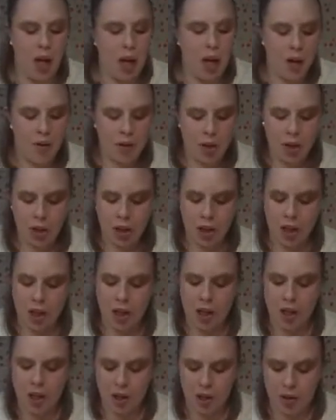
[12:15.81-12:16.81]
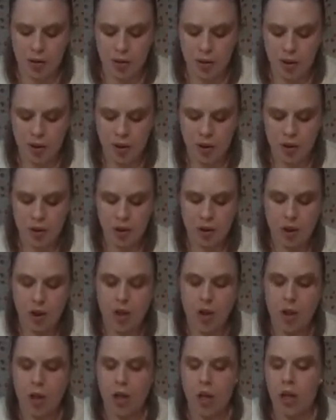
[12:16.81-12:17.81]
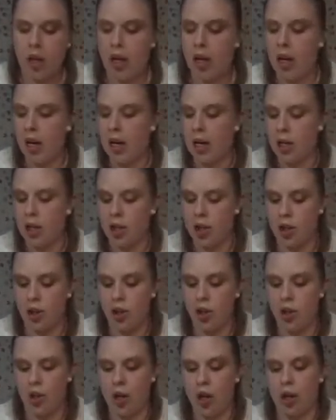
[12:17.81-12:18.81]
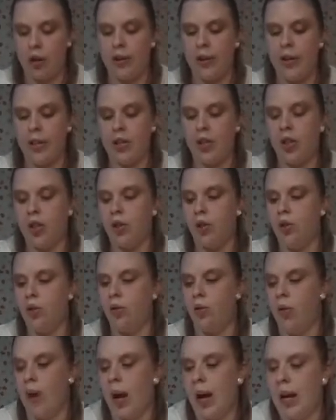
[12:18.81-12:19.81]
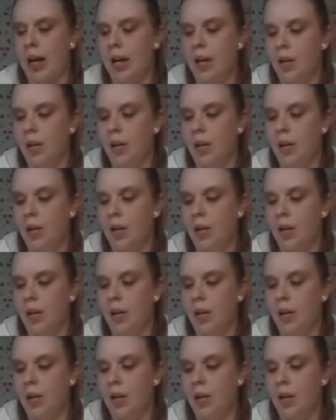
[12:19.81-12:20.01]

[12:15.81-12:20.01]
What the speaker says: And what you're going to do is you're going to write